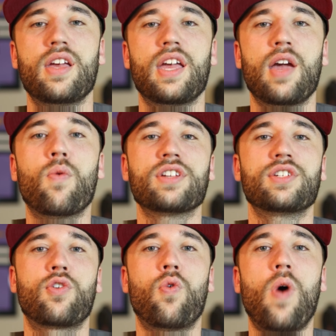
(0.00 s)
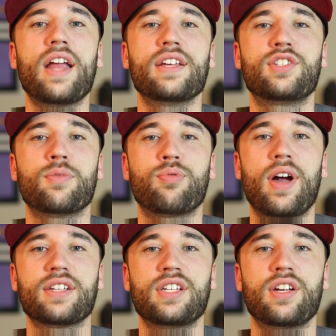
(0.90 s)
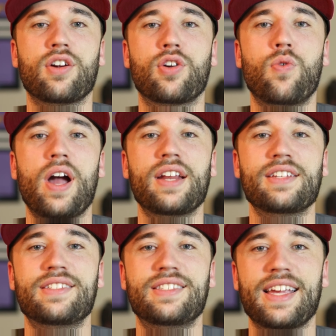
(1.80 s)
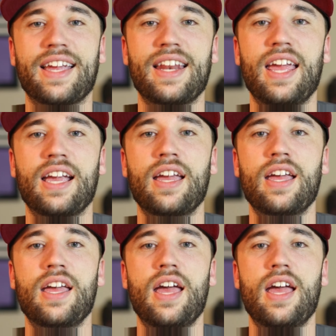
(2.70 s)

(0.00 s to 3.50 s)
It wasn't quite as depressing or quite as sickening